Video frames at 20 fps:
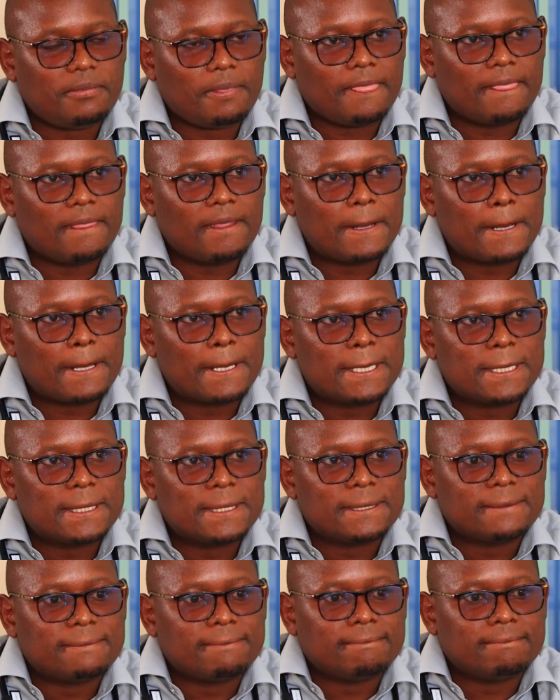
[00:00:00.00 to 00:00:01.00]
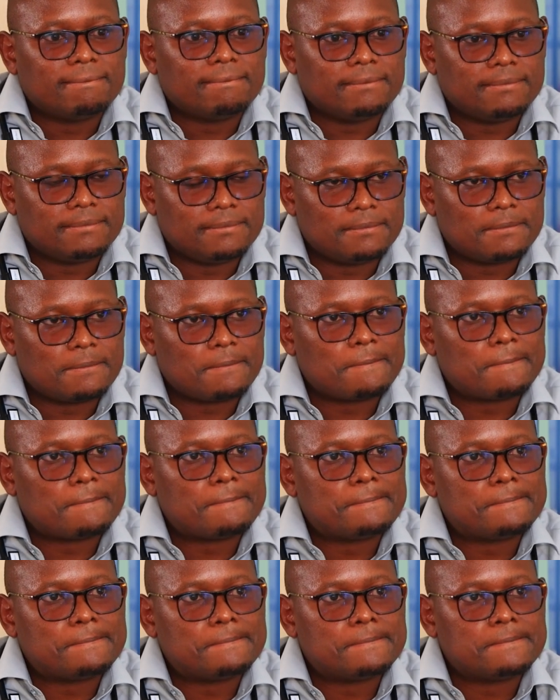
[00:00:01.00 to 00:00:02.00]
when to see a doctor because na maro
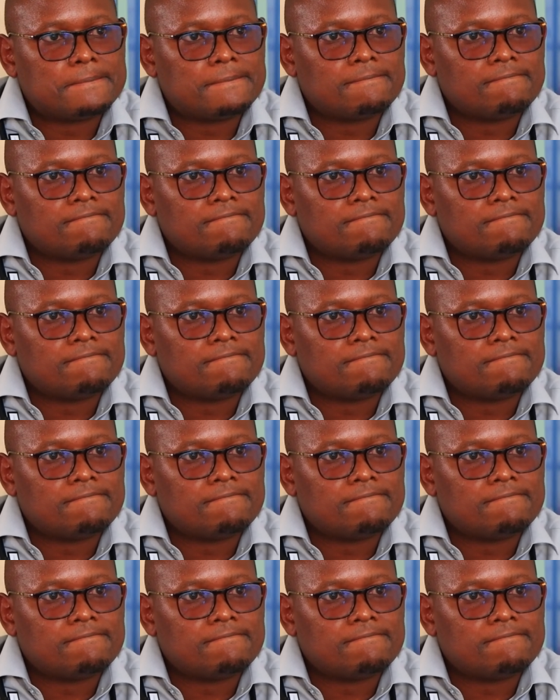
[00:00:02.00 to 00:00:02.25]
ile na